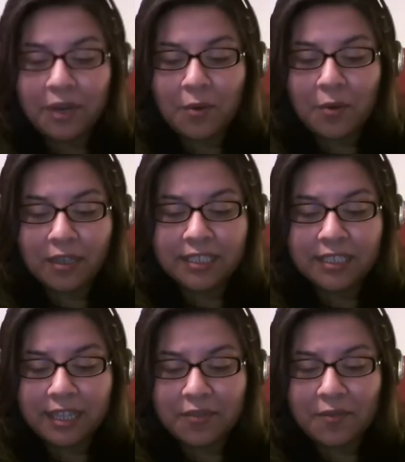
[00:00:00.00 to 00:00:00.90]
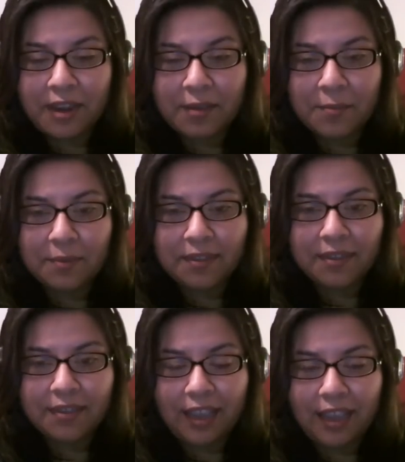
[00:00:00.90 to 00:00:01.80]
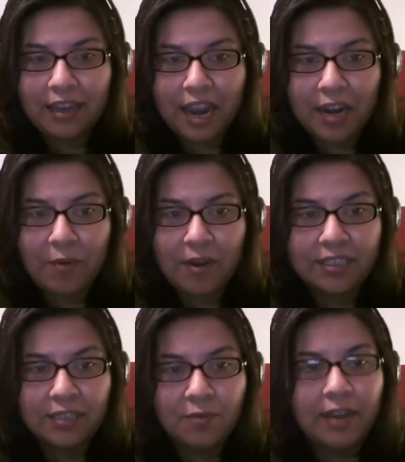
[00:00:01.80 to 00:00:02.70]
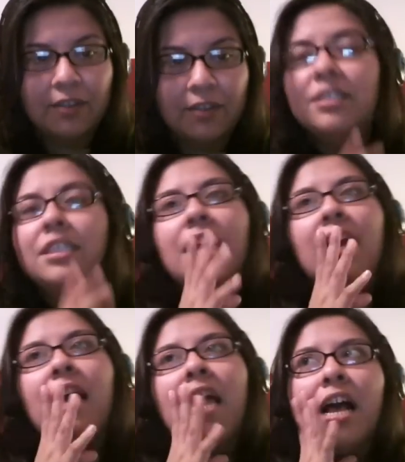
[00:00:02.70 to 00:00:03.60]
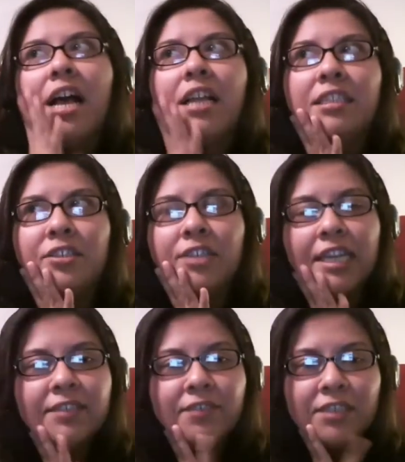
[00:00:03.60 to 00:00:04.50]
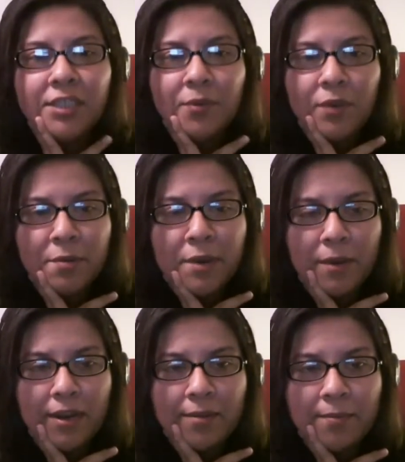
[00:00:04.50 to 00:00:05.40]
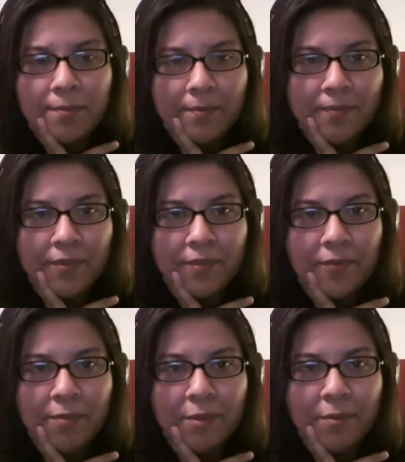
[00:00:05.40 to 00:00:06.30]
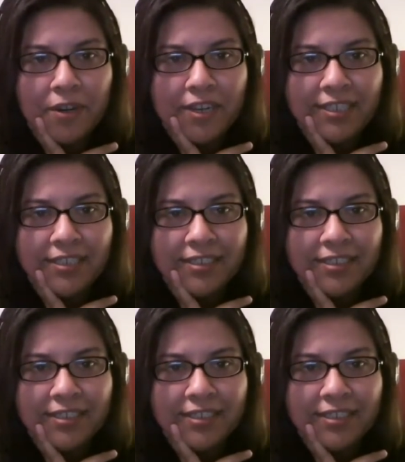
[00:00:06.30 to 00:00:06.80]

when it walks down the ramp and kind of walks around, did you guys ever see What About Bob with Bill Murray?